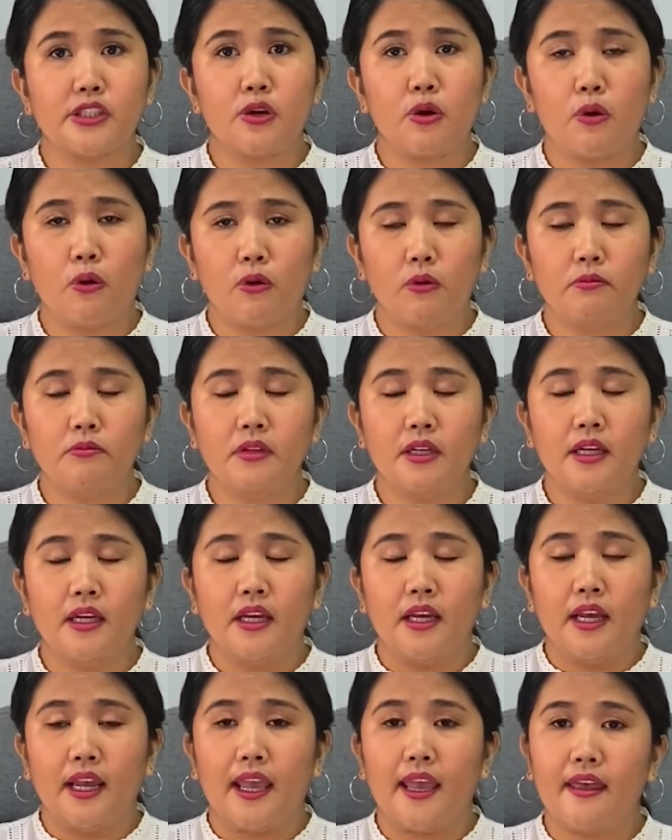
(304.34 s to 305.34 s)
home,
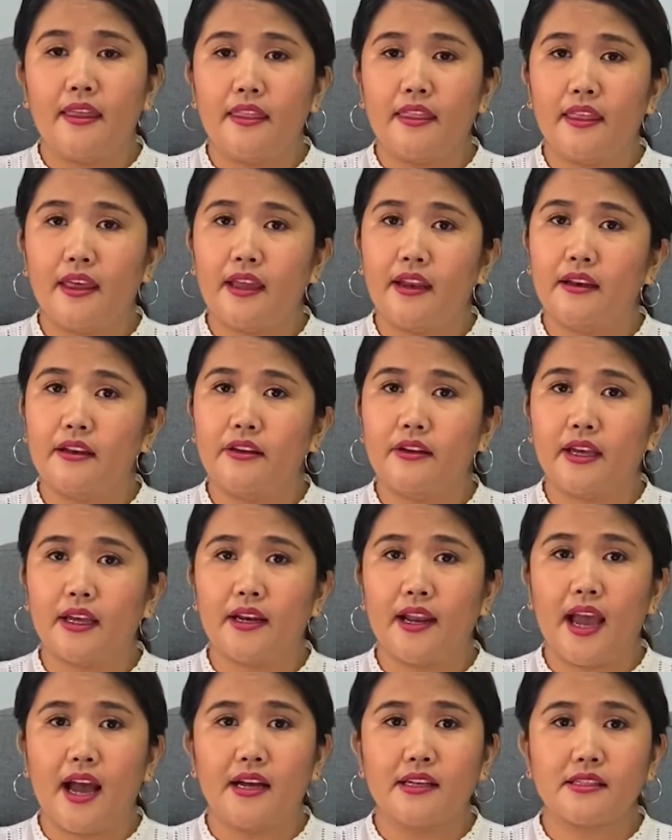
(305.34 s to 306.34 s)
and then you
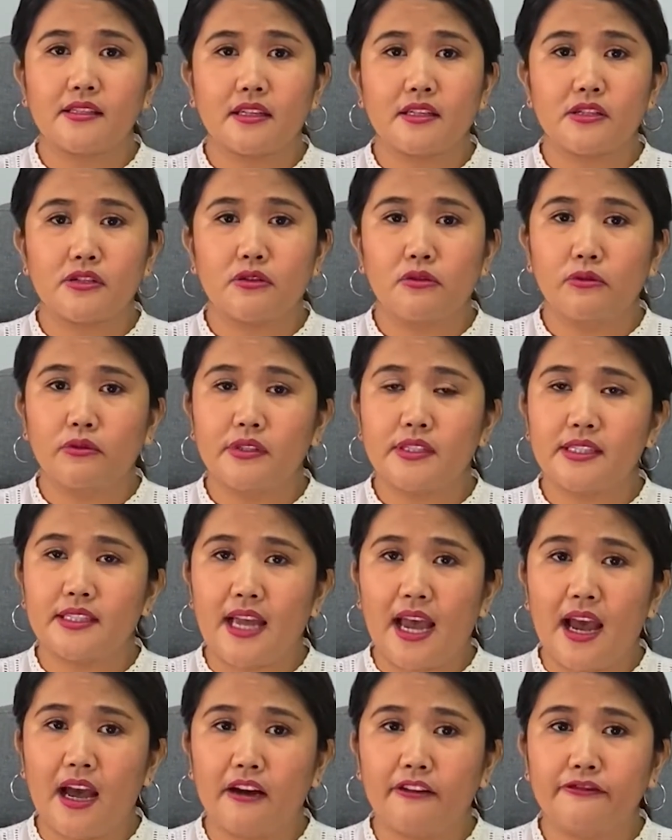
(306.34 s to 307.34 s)
can ask the school
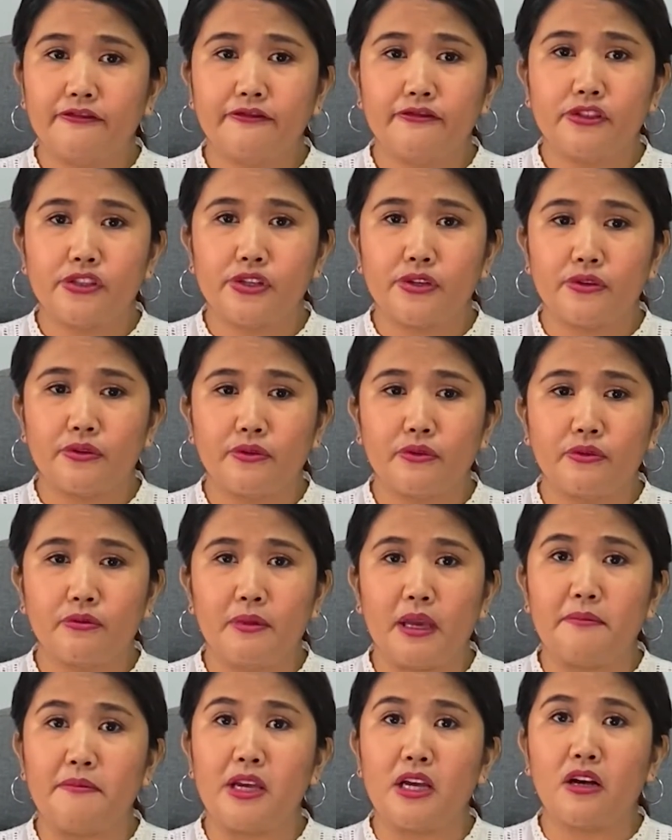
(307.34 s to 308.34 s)
staff to
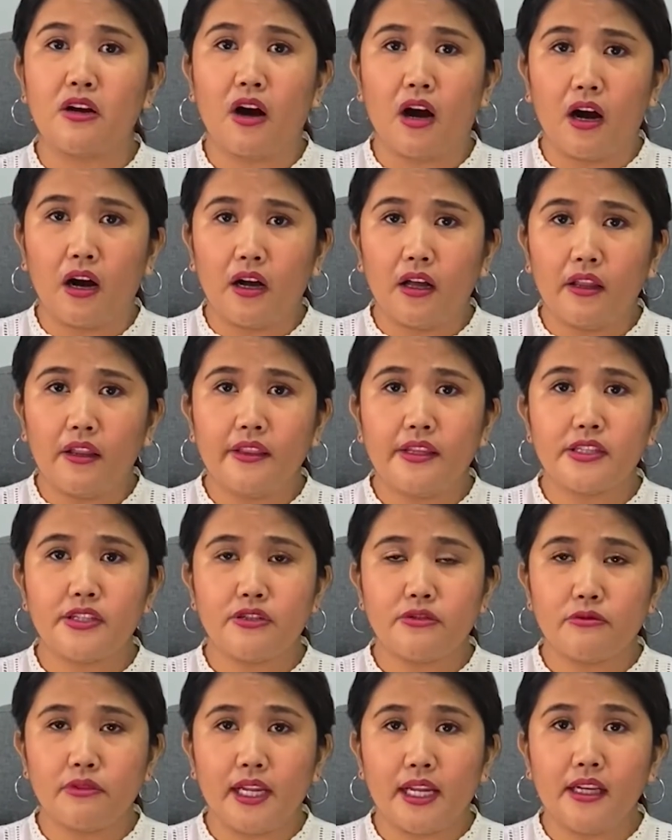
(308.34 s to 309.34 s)
maybe call the
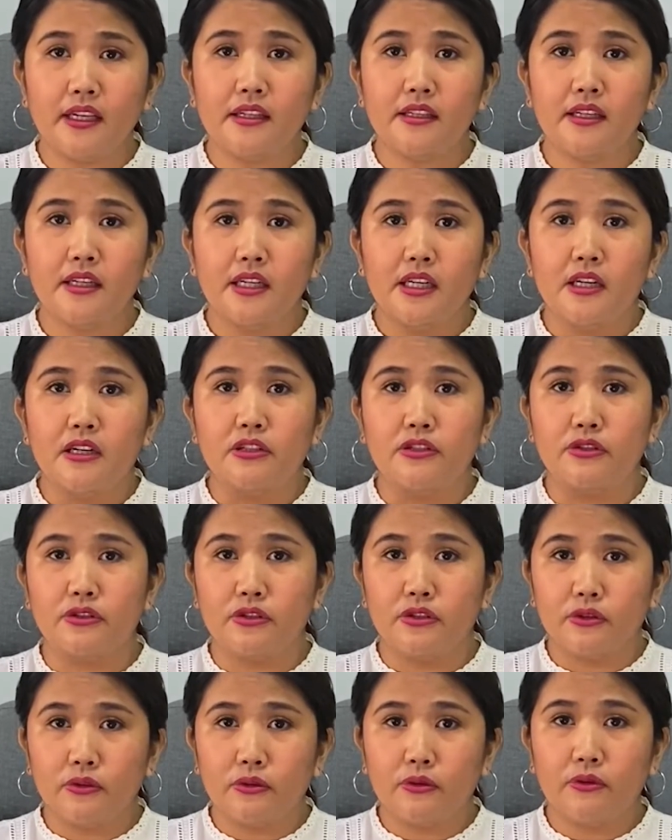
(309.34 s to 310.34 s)
student
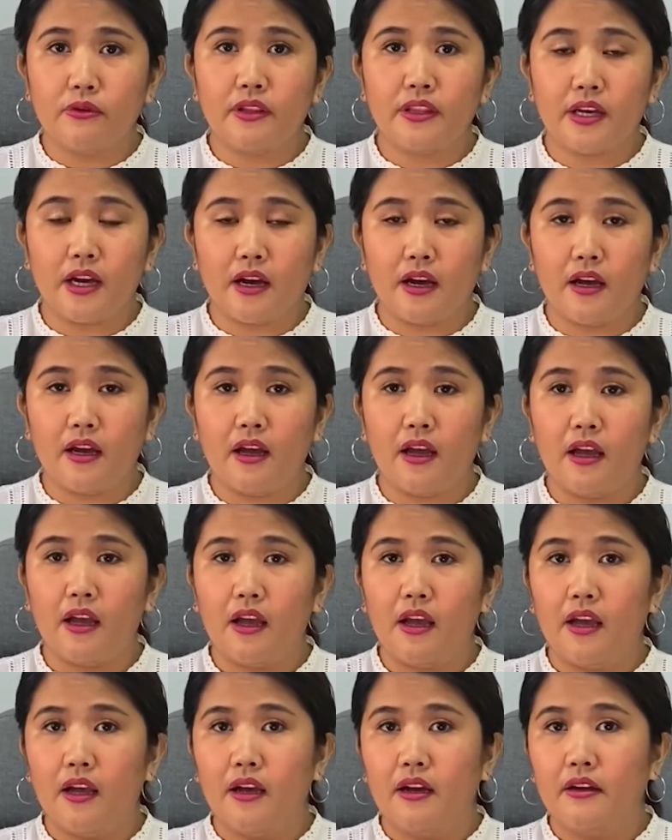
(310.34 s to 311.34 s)
to do
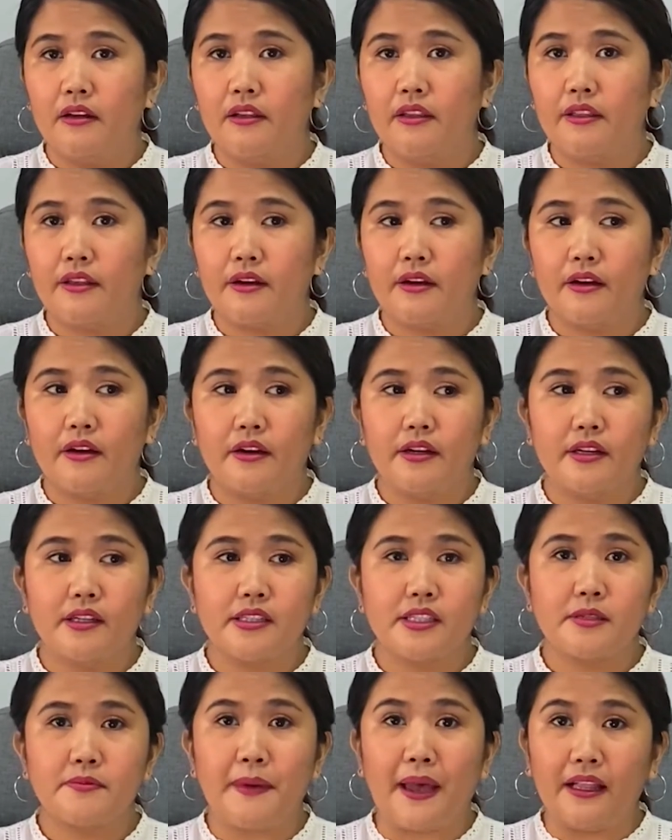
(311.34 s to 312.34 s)

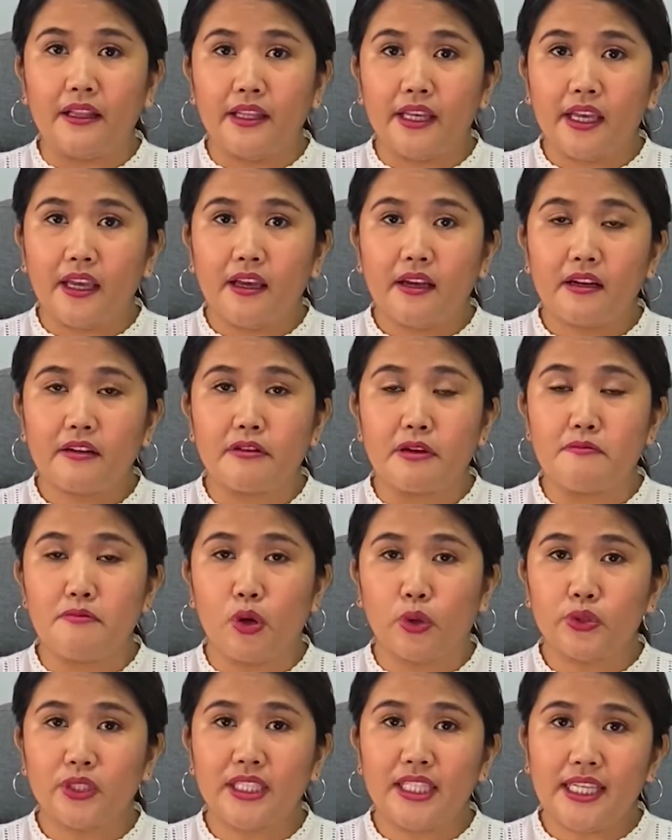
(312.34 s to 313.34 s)
the spelling
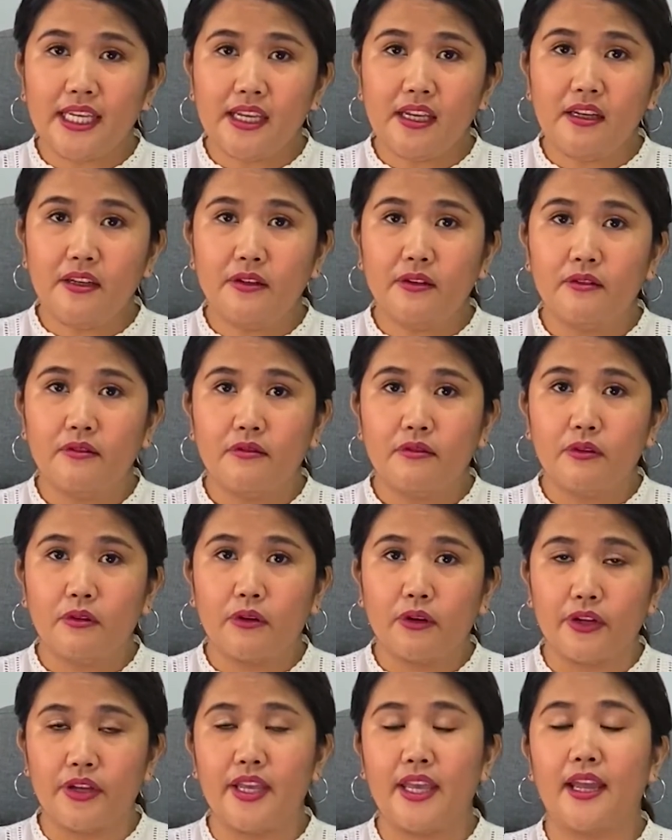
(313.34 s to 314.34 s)
remotely,
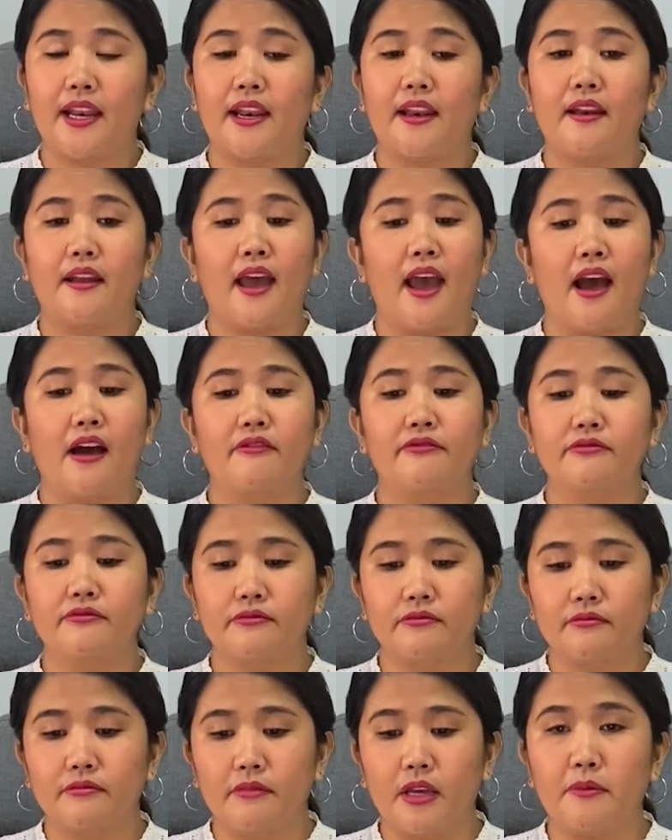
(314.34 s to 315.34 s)
or you can
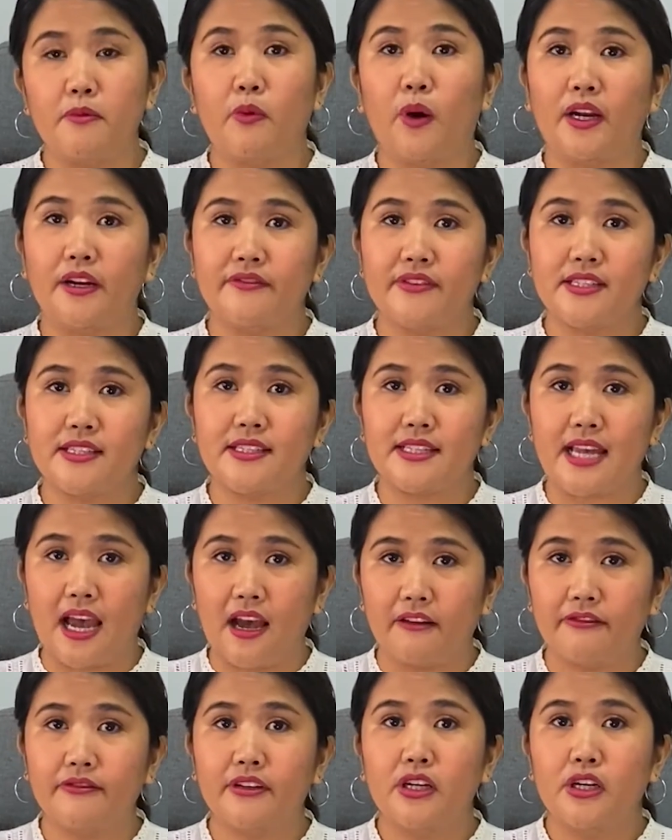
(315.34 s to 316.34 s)
have maybe one of the
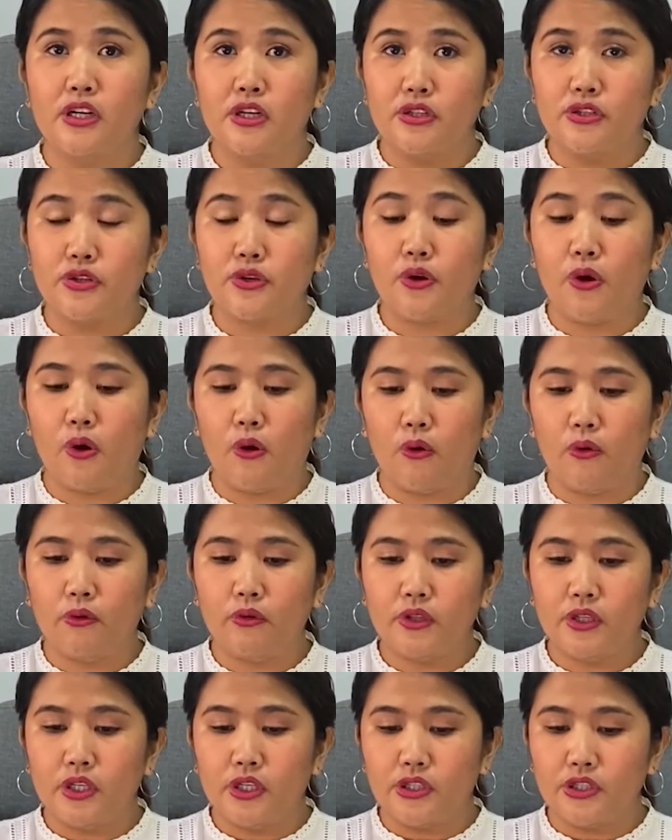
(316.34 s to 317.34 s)
staff to go
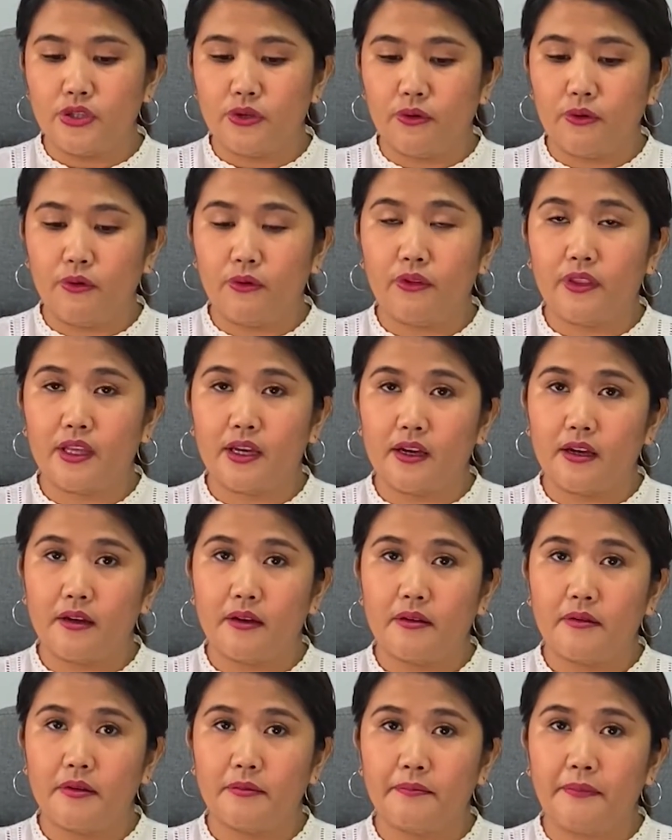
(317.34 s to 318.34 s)
to
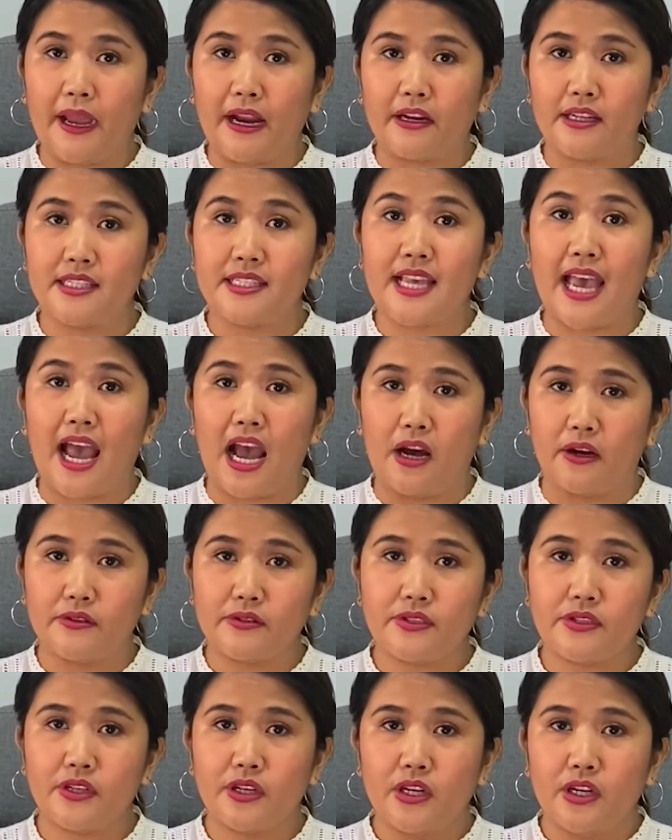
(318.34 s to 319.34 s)
the parent's
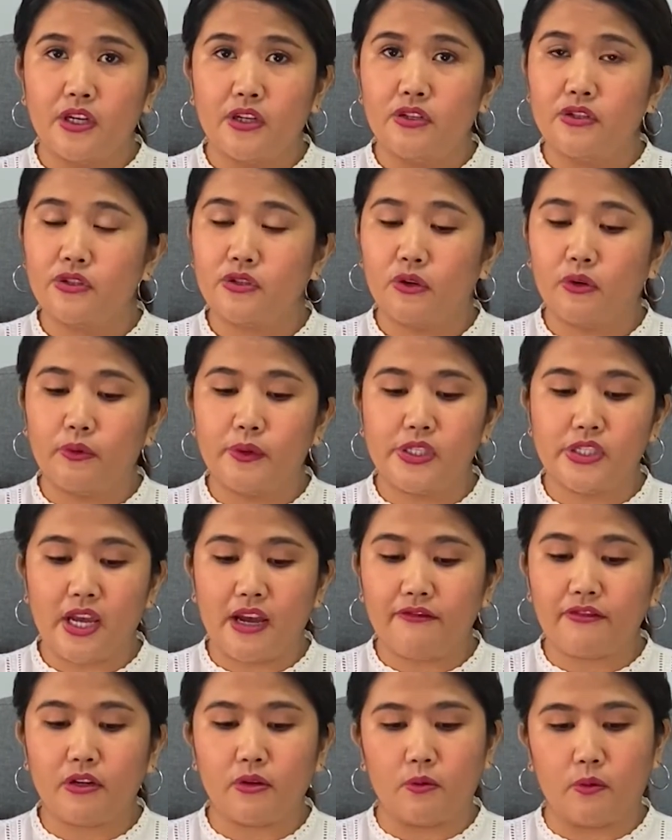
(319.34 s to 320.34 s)
house. So
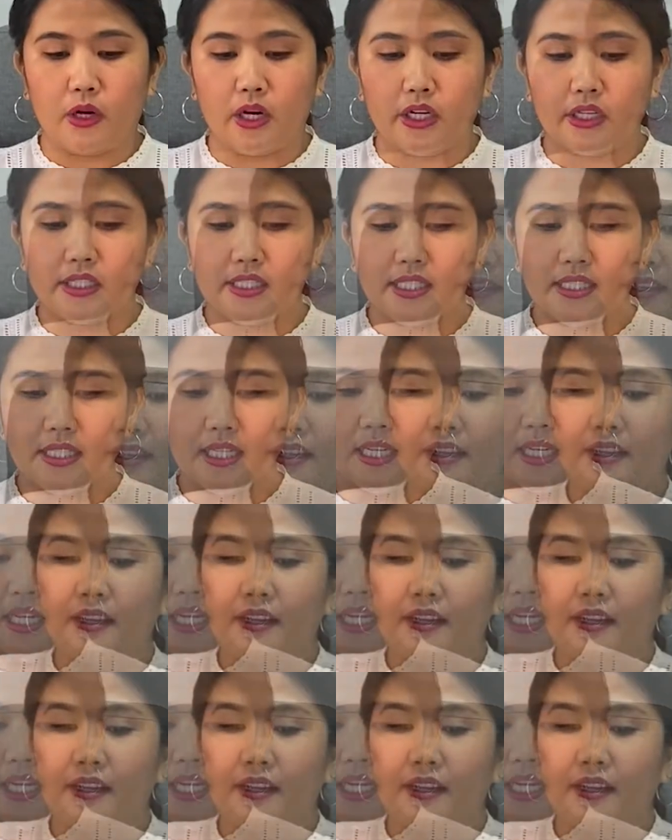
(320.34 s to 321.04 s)
whichever works.